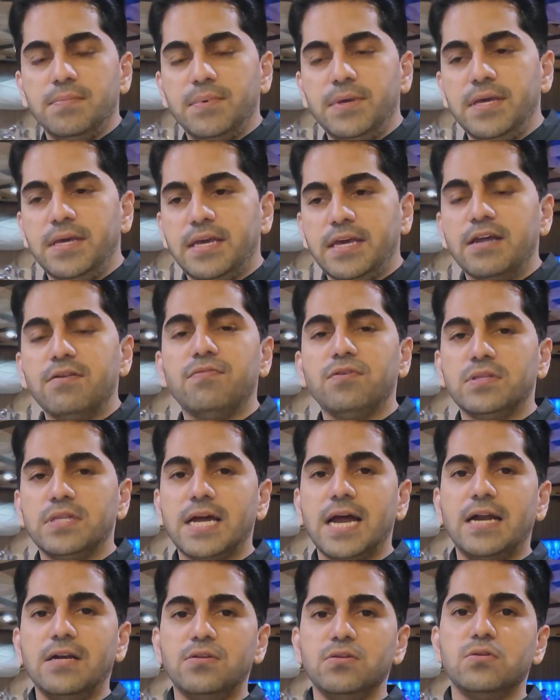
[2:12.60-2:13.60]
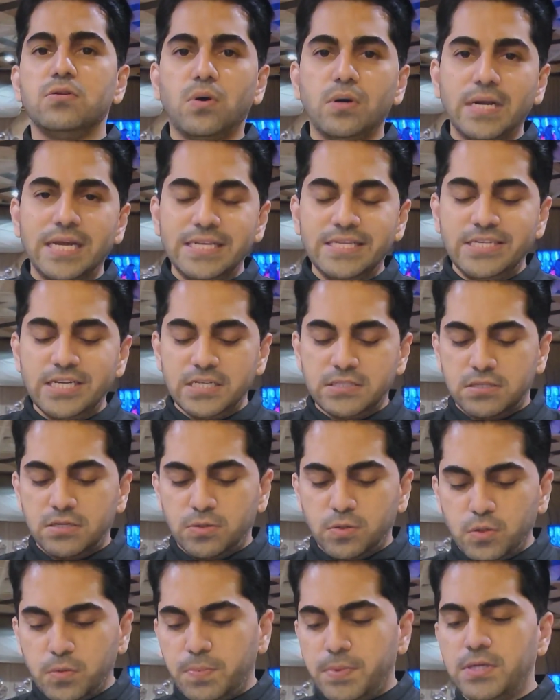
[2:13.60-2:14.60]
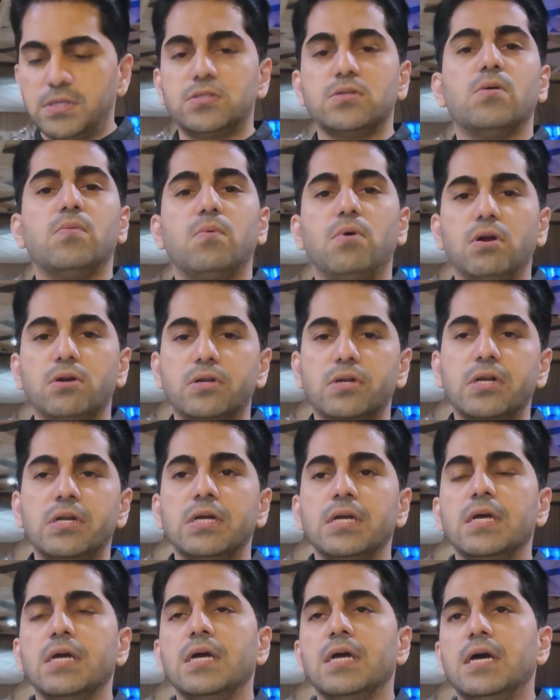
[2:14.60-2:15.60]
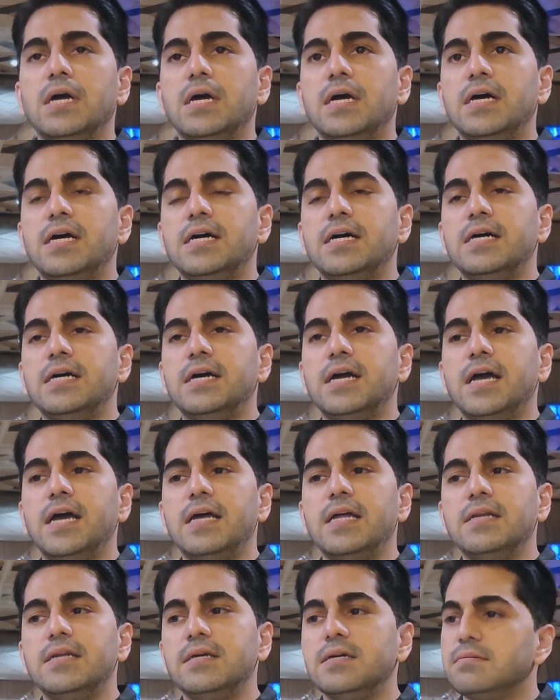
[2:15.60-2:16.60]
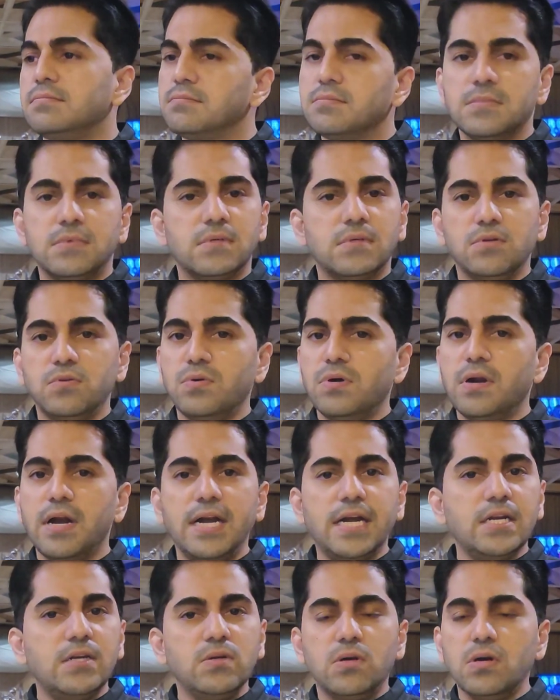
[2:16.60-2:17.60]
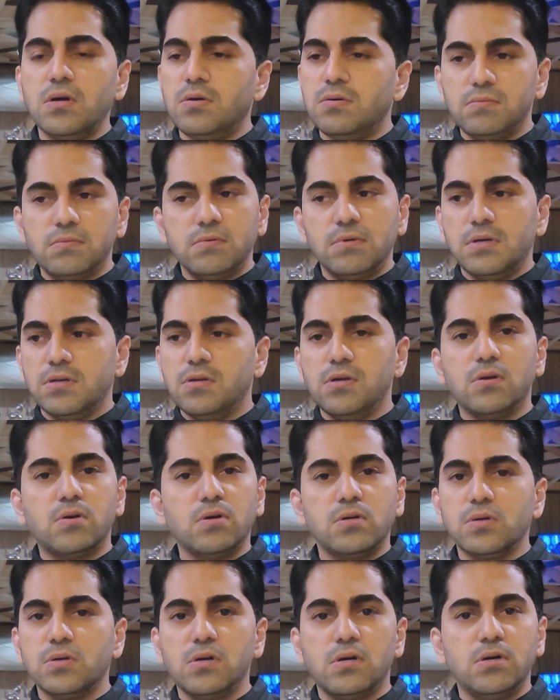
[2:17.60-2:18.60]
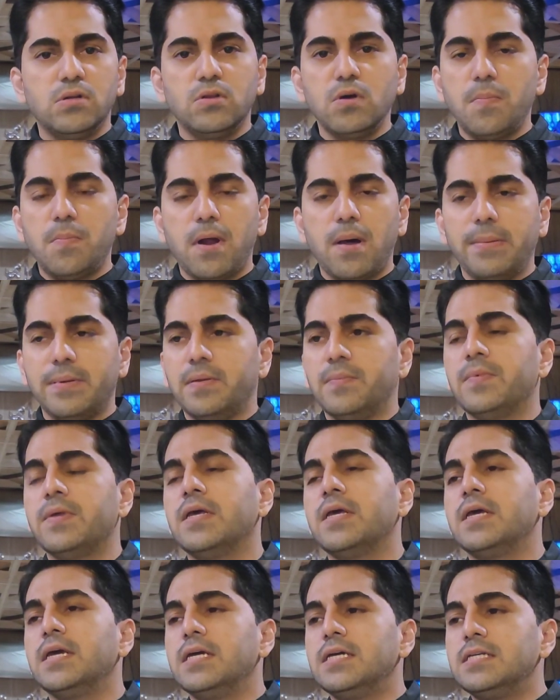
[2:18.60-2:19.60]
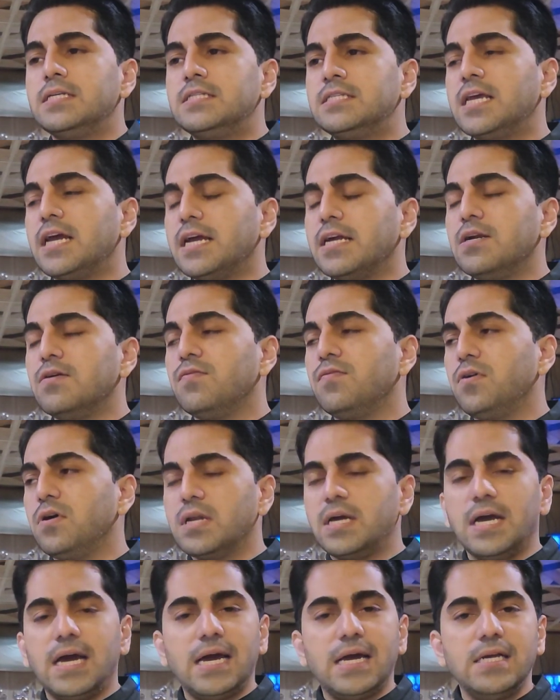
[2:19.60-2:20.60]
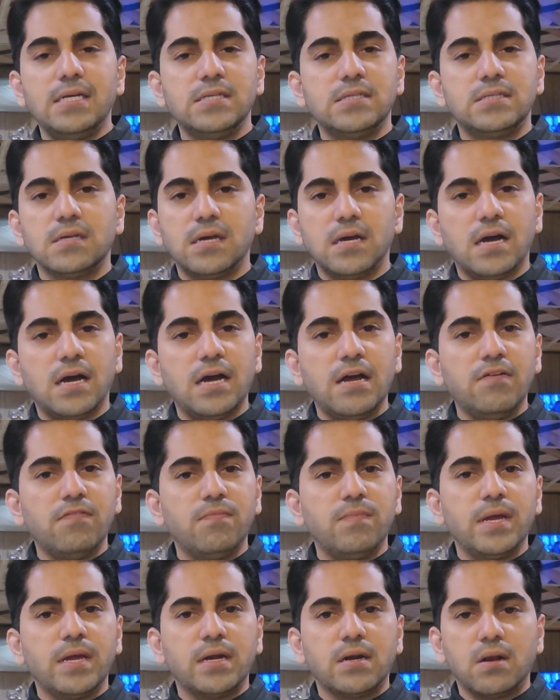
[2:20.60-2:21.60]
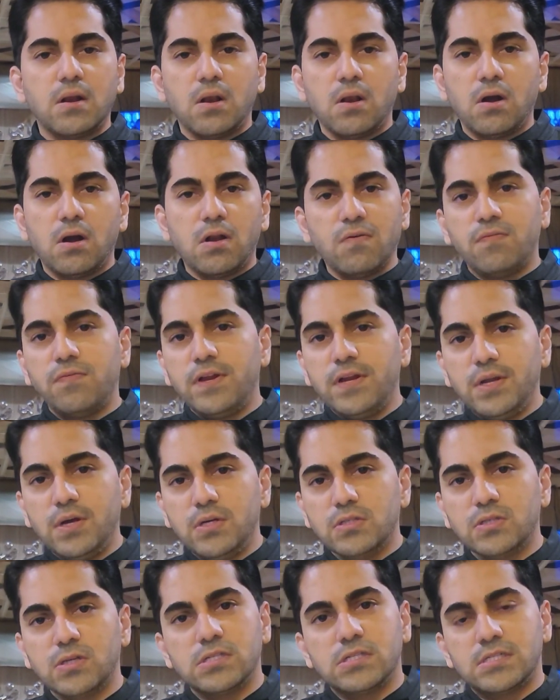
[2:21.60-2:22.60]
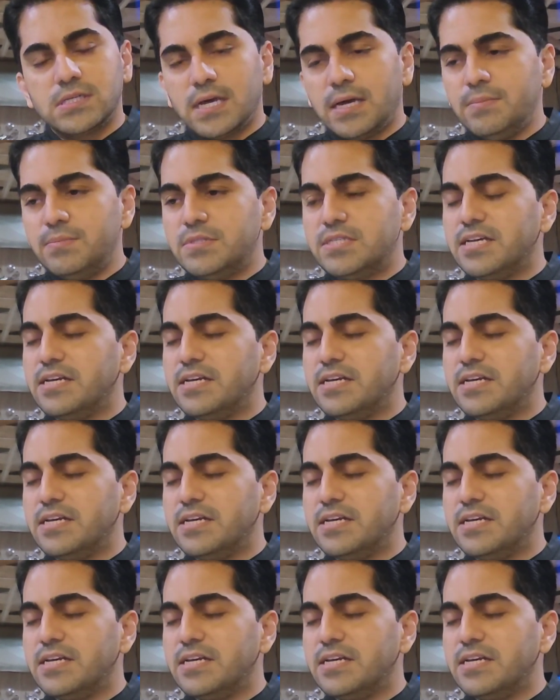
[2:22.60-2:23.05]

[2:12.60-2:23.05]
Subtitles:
be careful that you don't ingest the toothpaste or water, and you're ready to go. You're good to go. No problem. Second of all, guys, I've made a lot of videos on stem